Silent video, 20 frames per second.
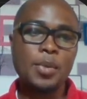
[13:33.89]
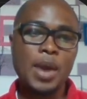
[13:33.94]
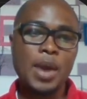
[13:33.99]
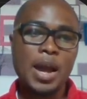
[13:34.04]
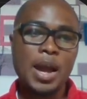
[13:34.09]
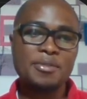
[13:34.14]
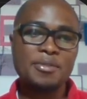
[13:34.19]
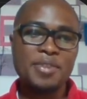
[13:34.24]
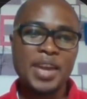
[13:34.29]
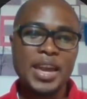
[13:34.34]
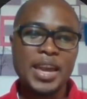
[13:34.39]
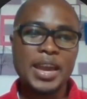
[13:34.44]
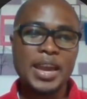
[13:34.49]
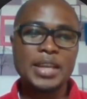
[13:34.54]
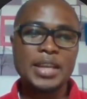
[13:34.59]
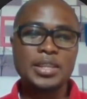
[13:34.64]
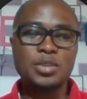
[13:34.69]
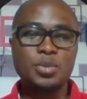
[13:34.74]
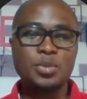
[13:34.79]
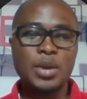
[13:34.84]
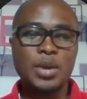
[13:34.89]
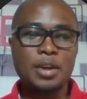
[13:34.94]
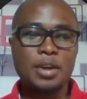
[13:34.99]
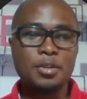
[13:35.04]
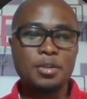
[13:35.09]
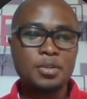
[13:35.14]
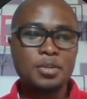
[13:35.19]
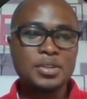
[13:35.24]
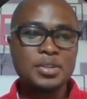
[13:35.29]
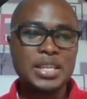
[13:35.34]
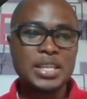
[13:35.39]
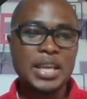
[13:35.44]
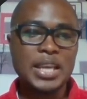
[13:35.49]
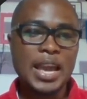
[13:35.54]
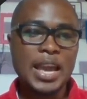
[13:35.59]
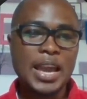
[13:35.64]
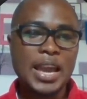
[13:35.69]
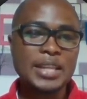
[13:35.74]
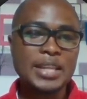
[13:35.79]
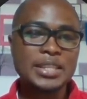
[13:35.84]
have head, you can close the
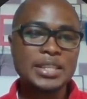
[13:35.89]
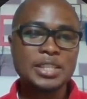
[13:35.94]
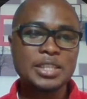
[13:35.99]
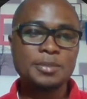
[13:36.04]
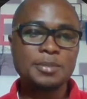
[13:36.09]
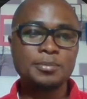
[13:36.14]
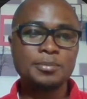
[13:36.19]
head.